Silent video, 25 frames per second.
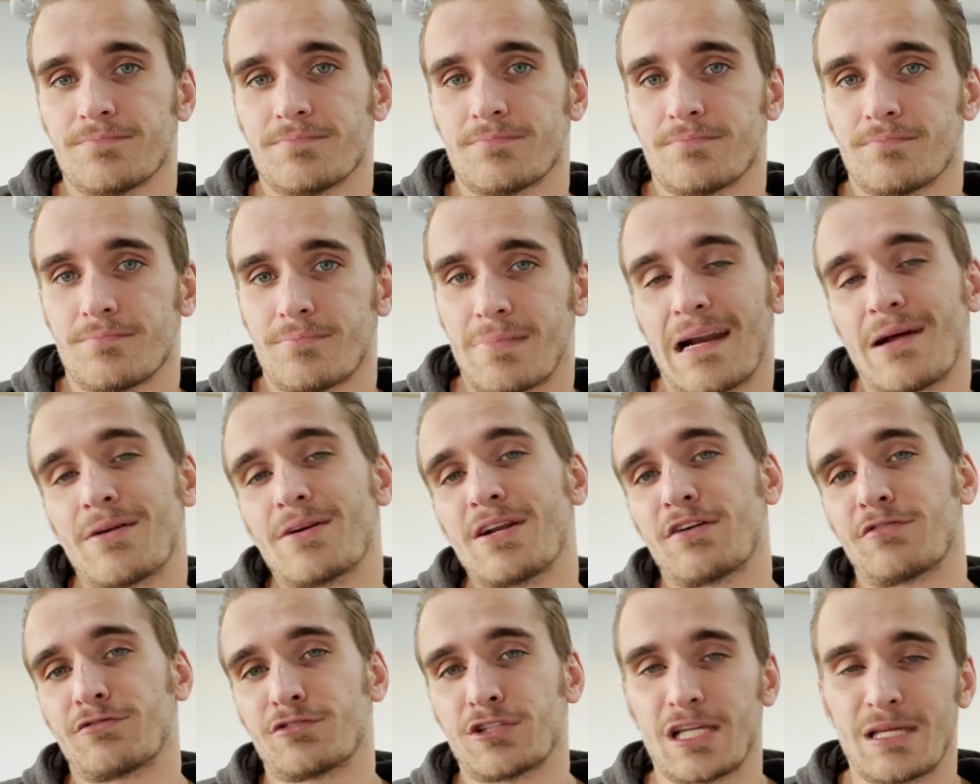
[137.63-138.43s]
But I would
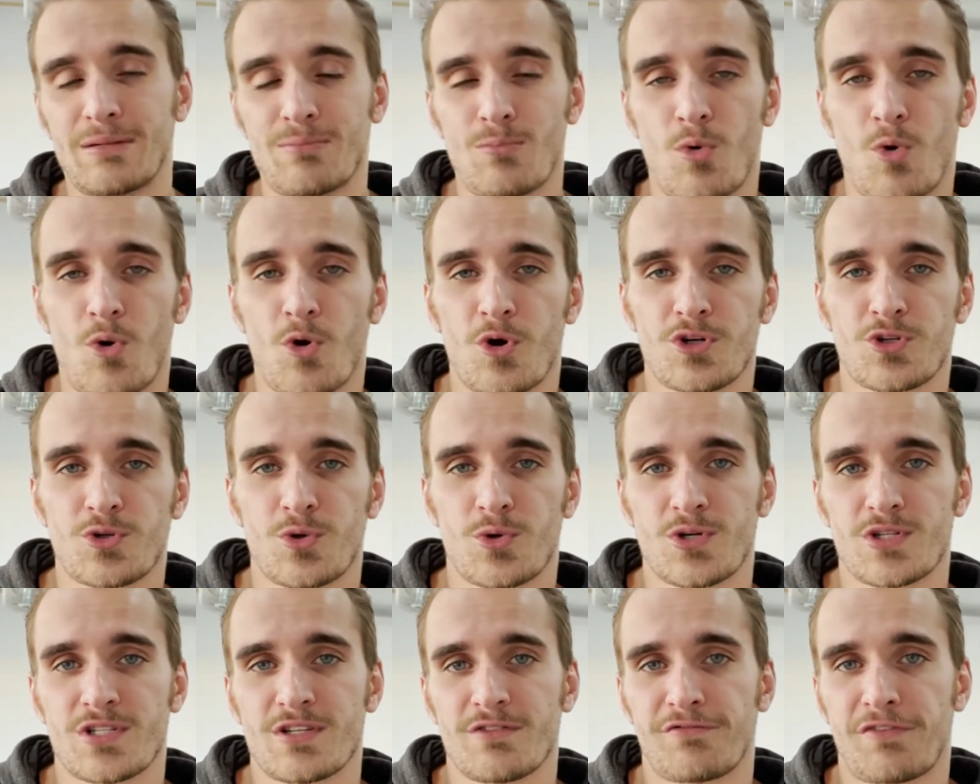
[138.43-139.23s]
definitely lean more
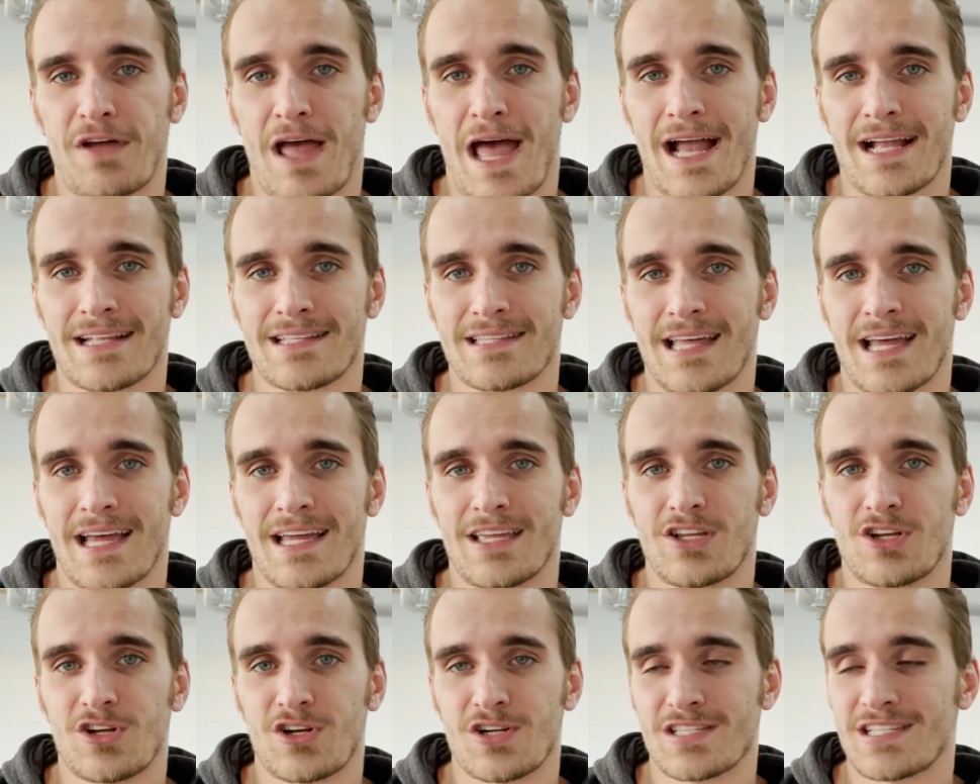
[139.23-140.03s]
towards the fact
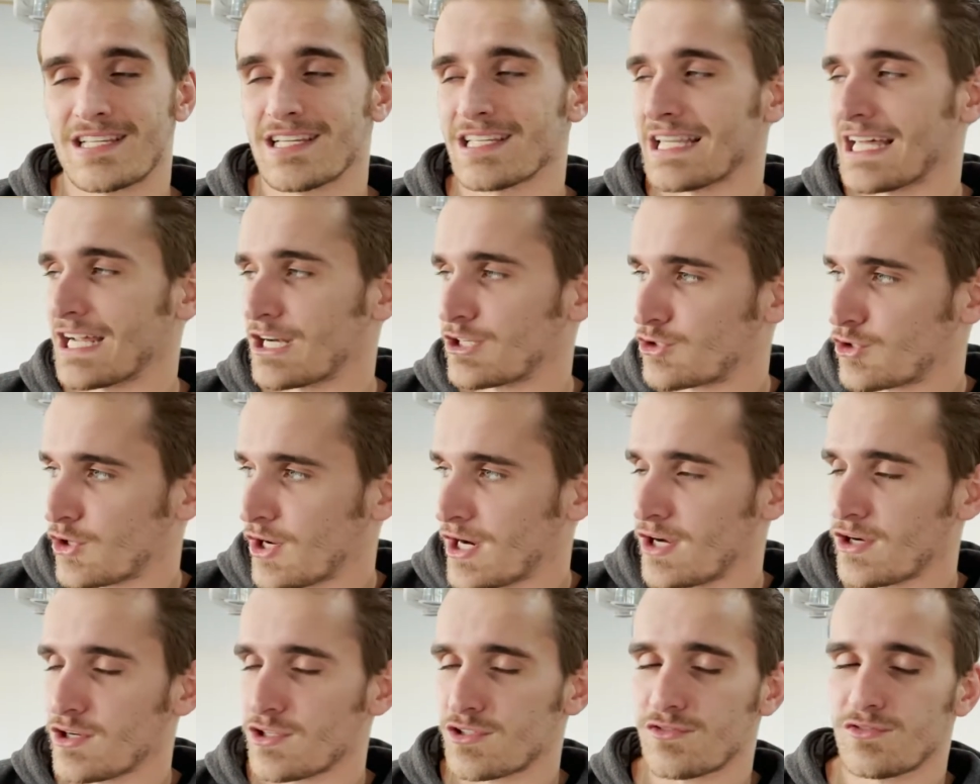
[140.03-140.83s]
that you're going to see a lot of
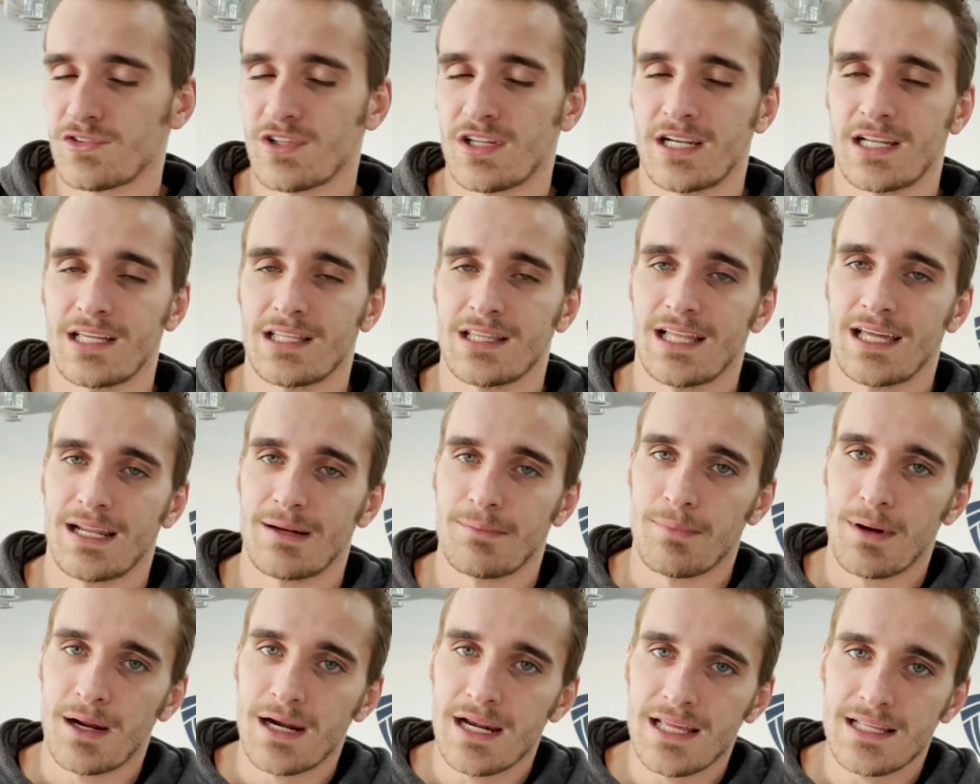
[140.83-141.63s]
traders flooding a lot
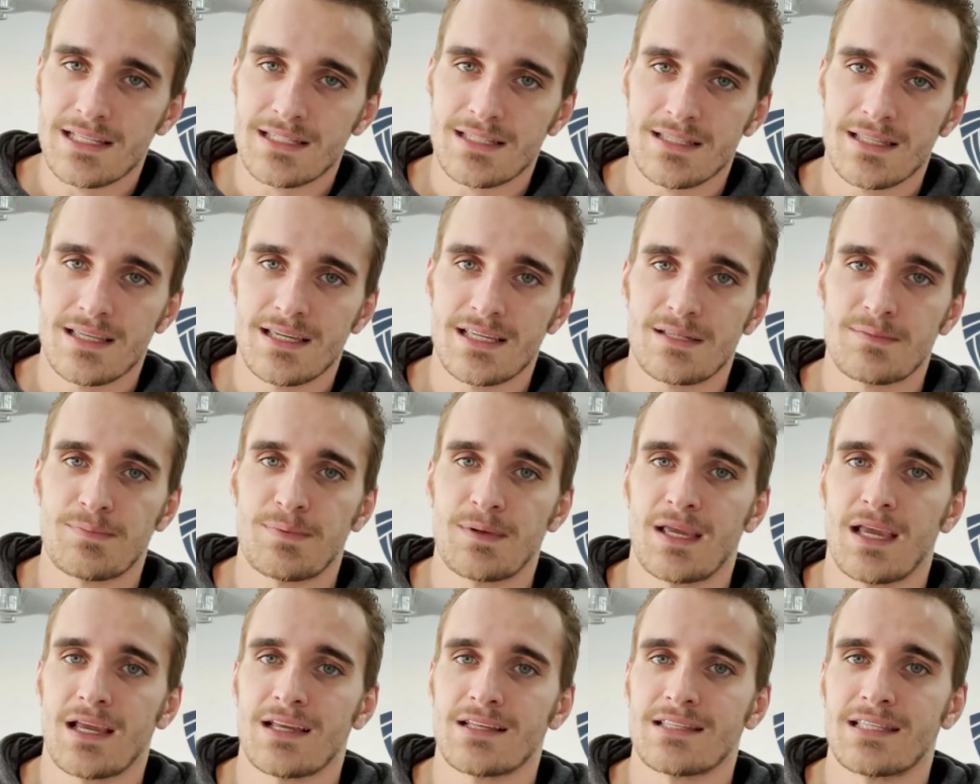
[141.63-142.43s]
of money into this
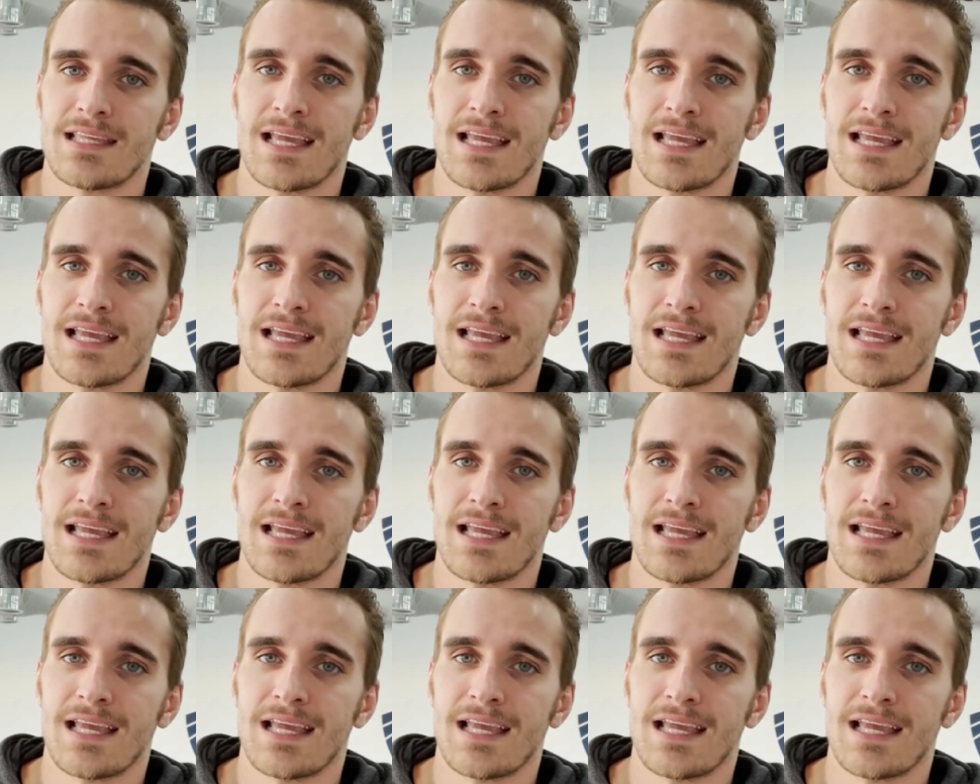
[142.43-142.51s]
because